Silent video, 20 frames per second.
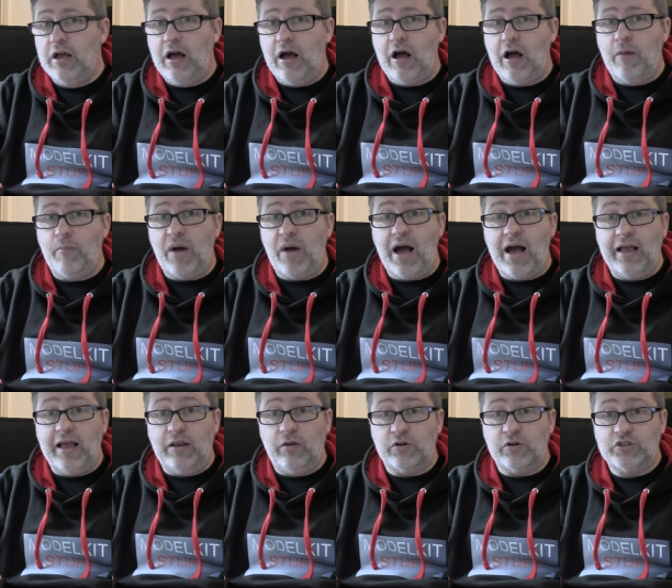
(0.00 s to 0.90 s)
um, but
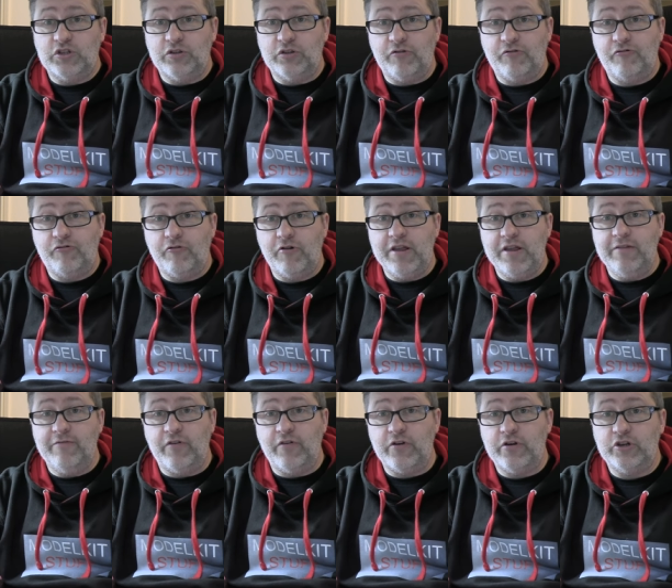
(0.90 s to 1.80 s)
I looked at the
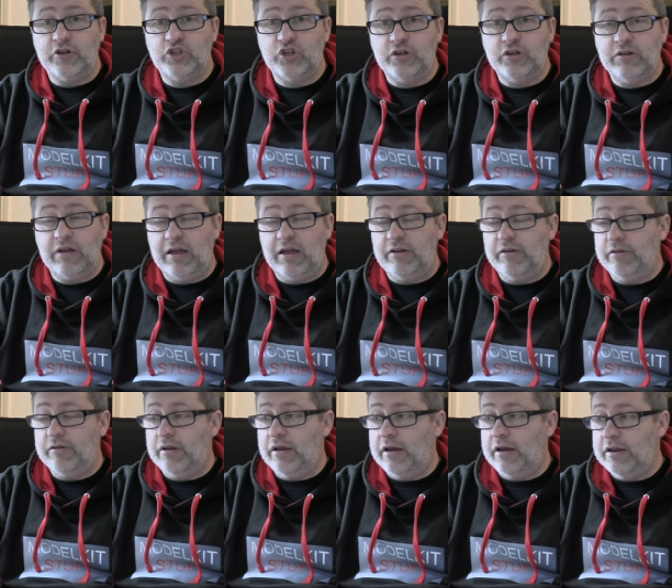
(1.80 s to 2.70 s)
free version,
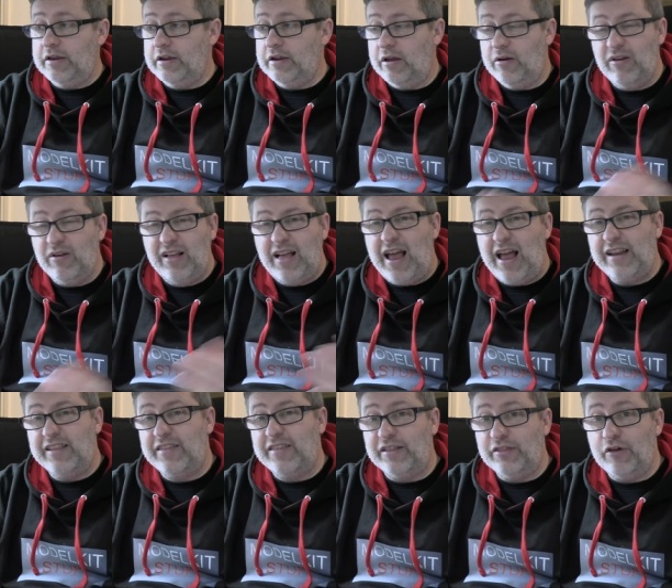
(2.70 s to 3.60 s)
and I, you know
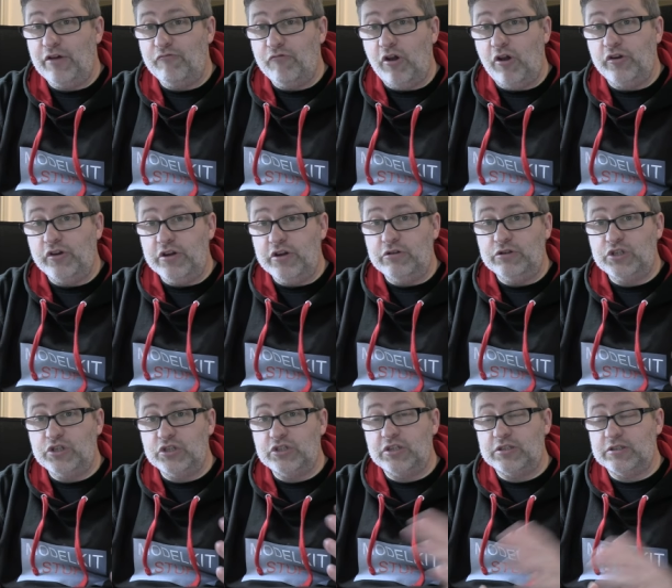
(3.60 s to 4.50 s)
anything that Ron
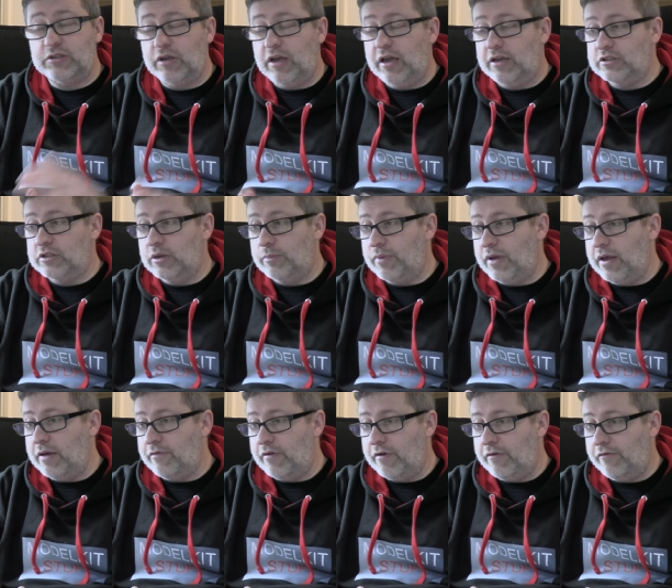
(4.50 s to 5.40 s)
uses as a, as a
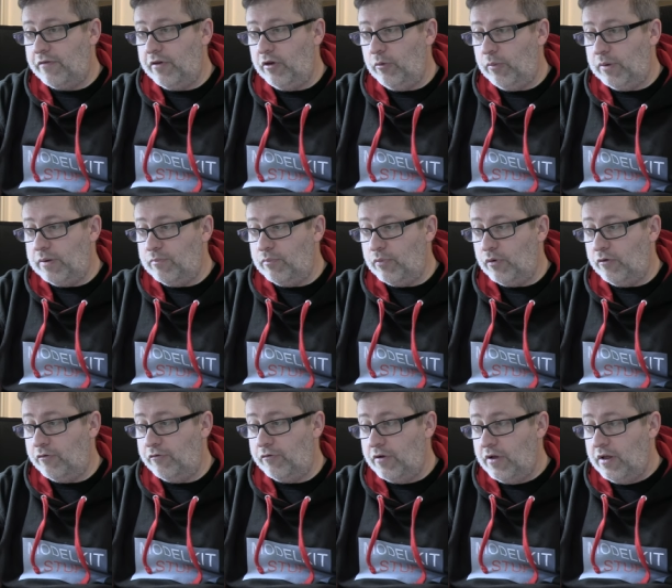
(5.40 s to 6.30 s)
bit of a filming
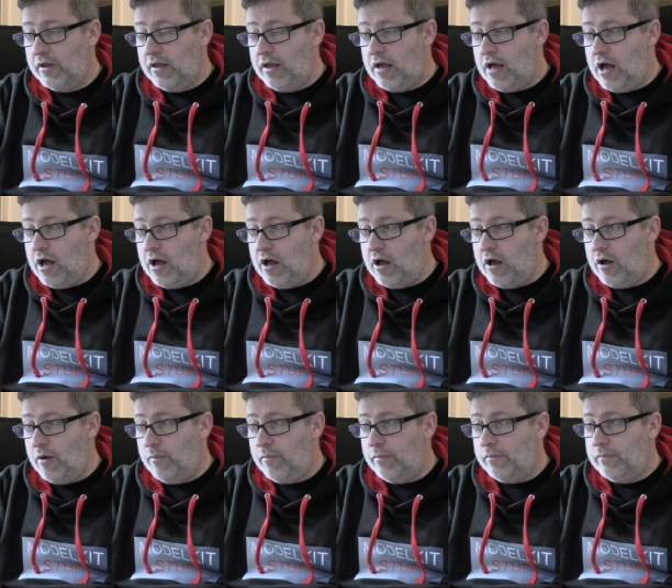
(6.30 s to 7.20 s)
buff,
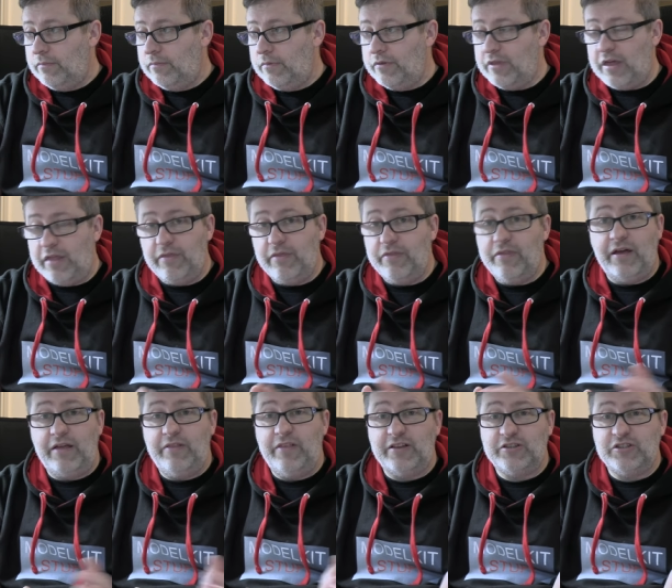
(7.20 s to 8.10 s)
um, then
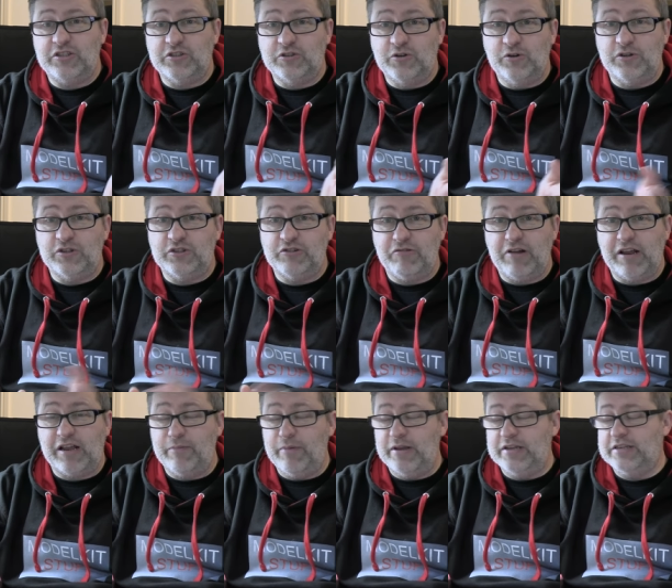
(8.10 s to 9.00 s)
that, that's as good as a
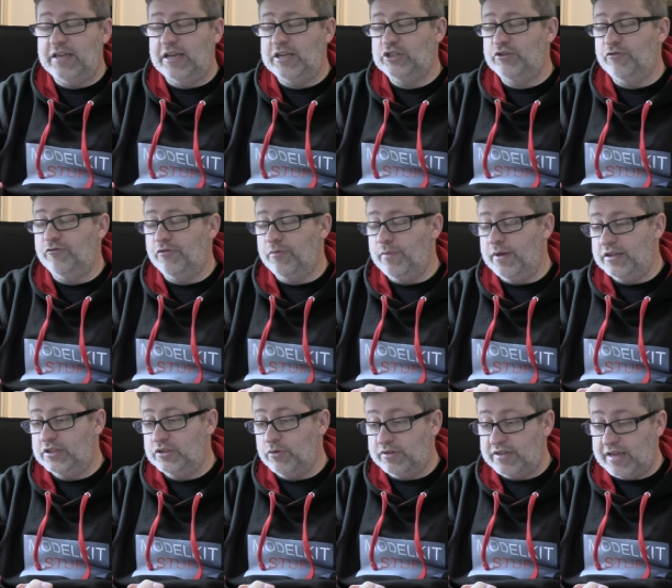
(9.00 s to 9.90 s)
recommendation for me.
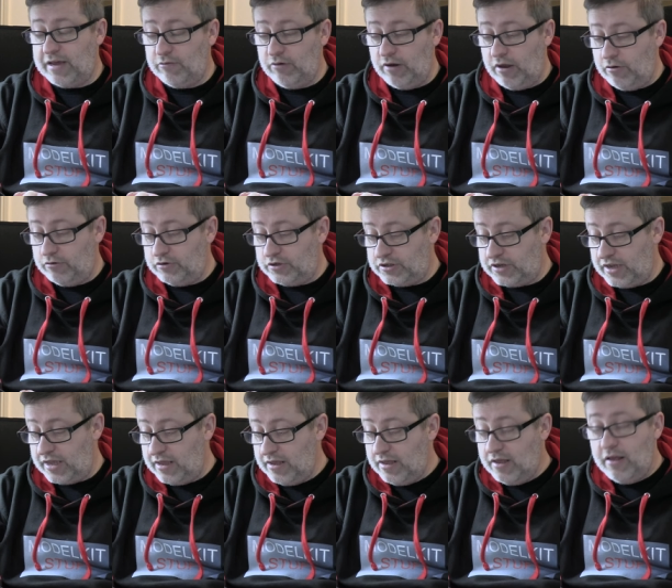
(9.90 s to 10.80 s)
So I downloaded
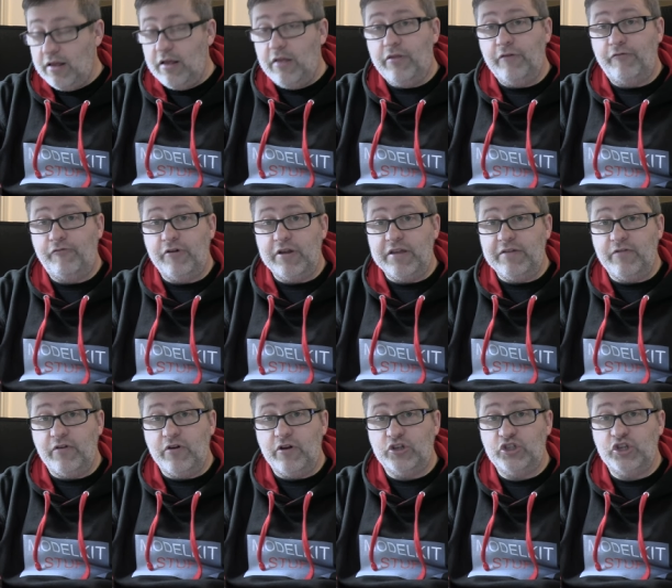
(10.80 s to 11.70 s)
it, the free
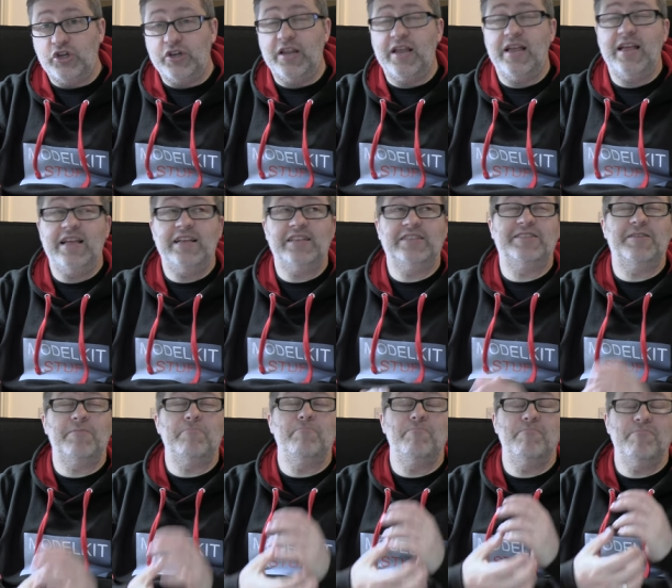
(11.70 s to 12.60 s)
version.
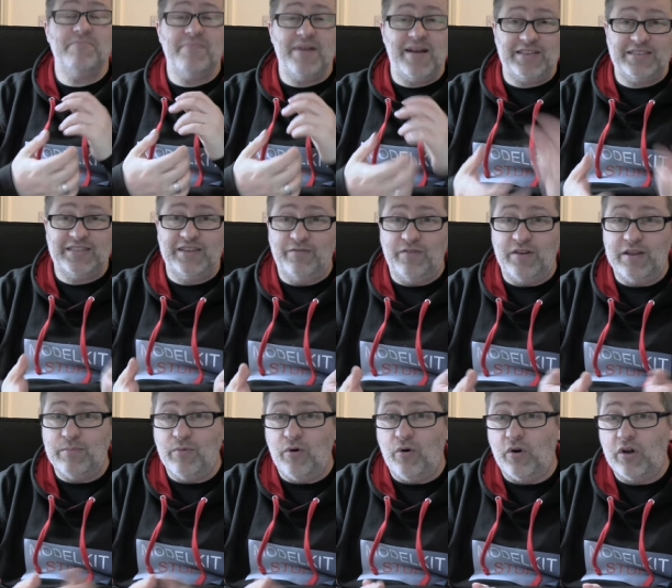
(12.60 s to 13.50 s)
It's massively
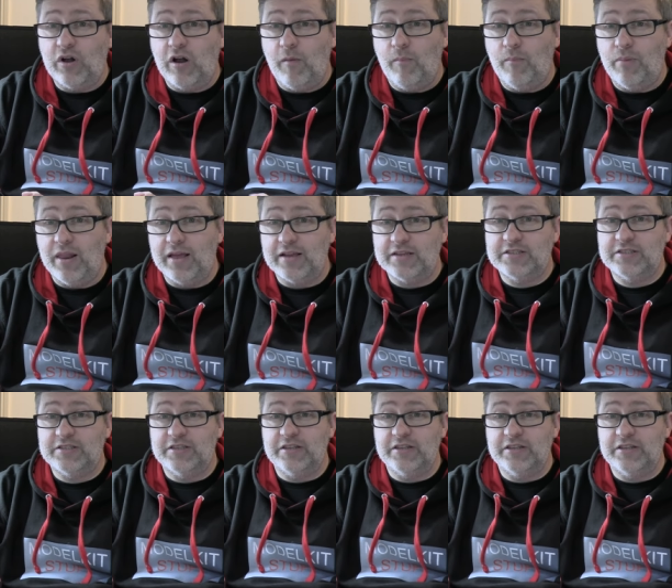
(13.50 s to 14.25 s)
more complex